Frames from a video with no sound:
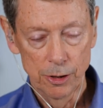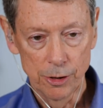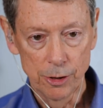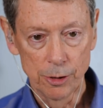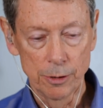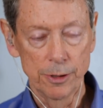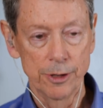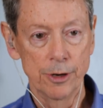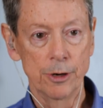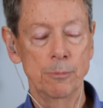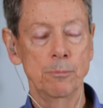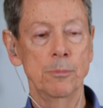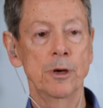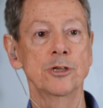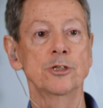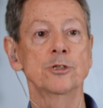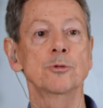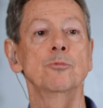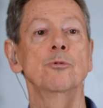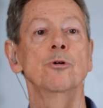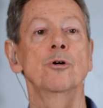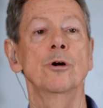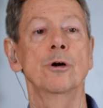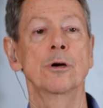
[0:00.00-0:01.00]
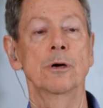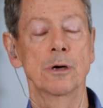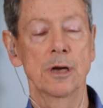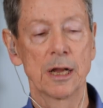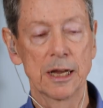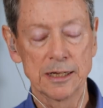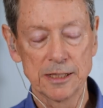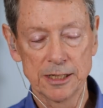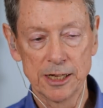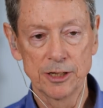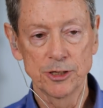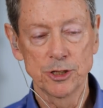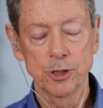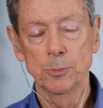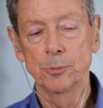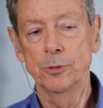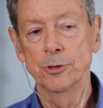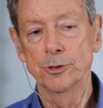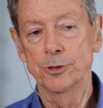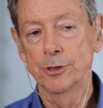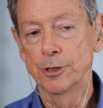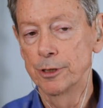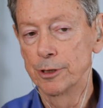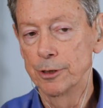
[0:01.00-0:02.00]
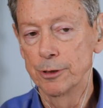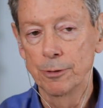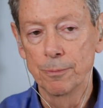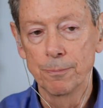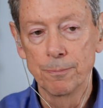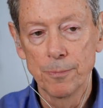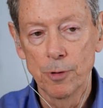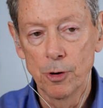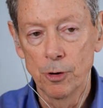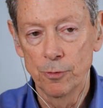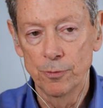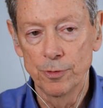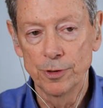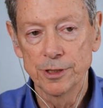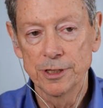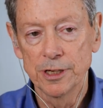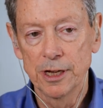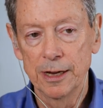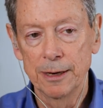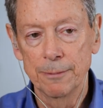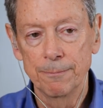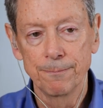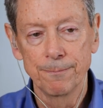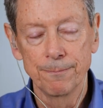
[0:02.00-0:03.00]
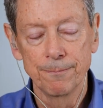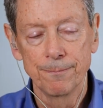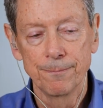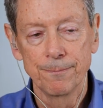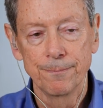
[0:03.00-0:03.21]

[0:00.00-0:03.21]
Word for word: they're, they're much more accessible to you over time.